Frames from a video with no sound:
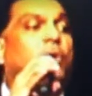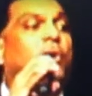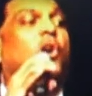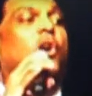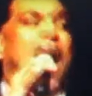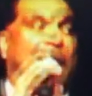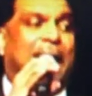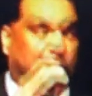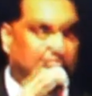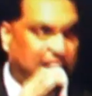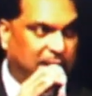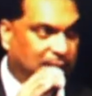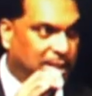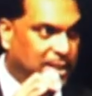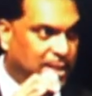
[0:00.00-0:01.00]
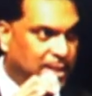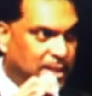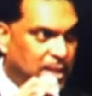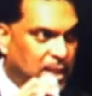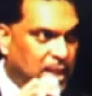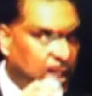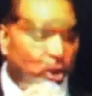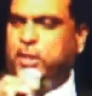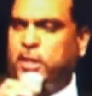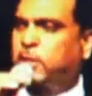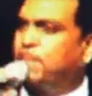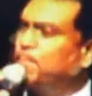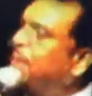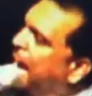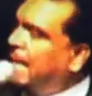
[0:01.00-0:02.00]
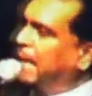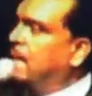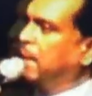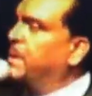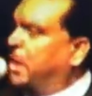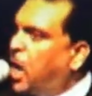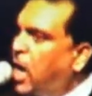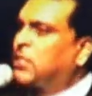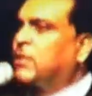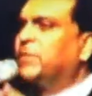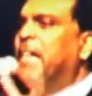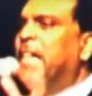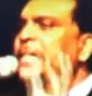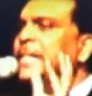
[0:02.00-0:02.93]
book called Isaiah. So it's minor because of the